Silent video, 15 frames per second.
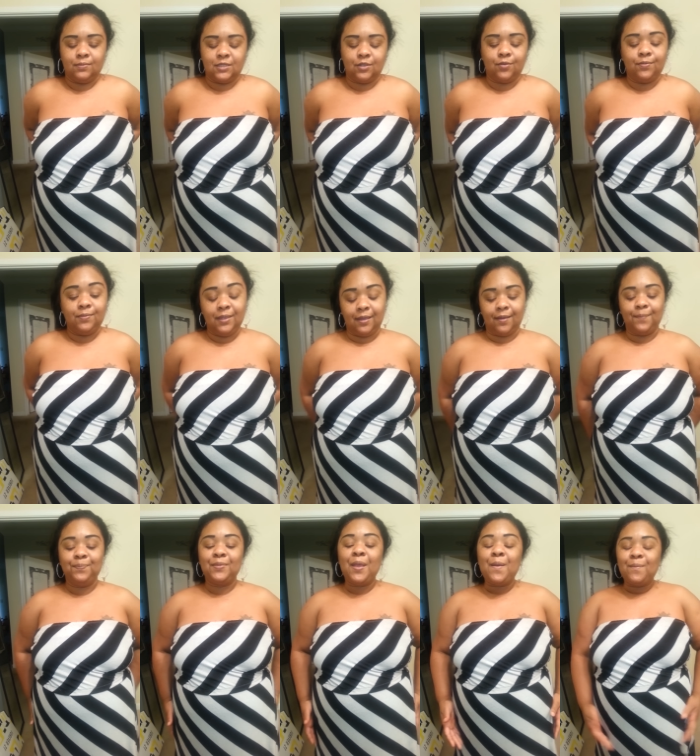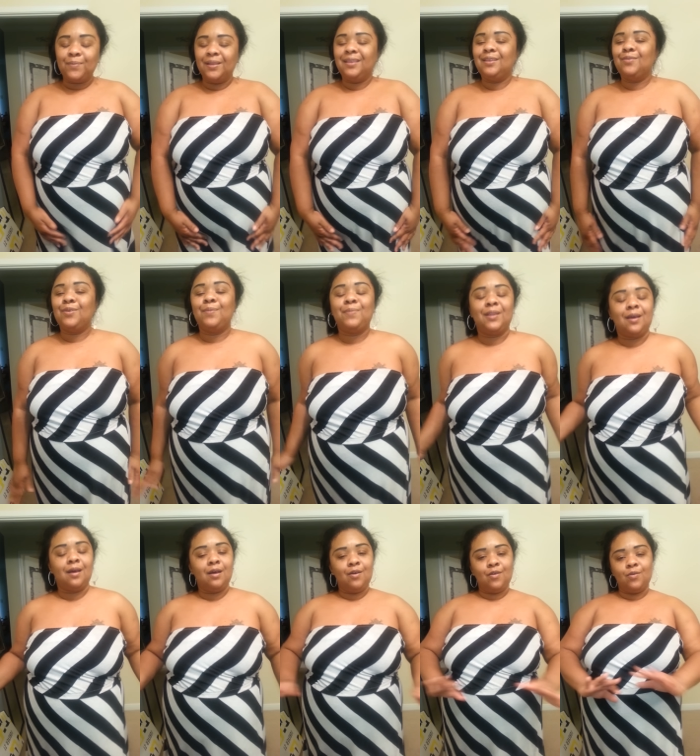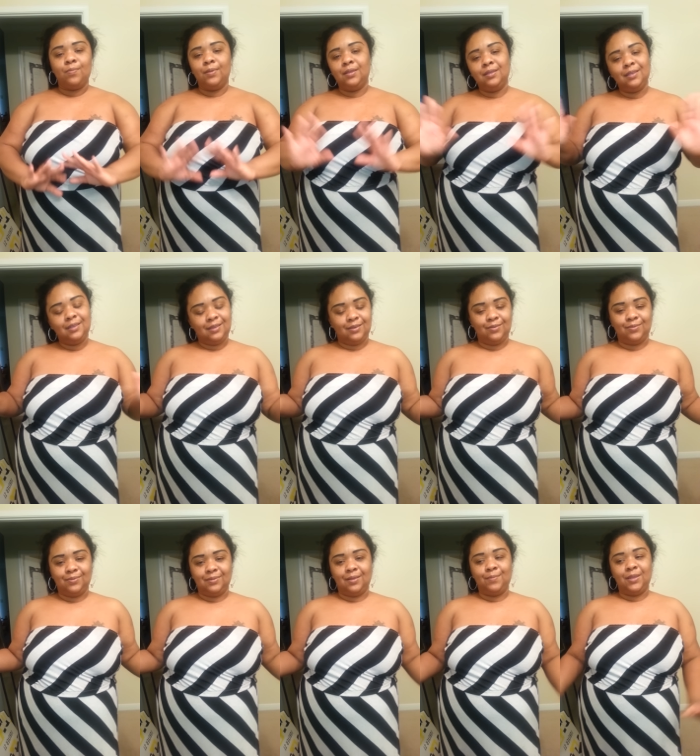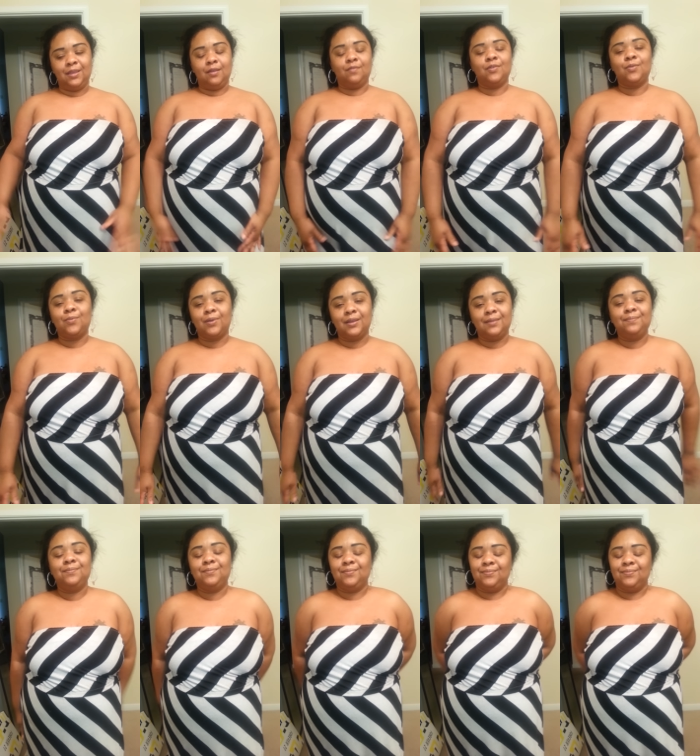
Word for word: So, yeah. But anyway, but I hope any, I mean, everyone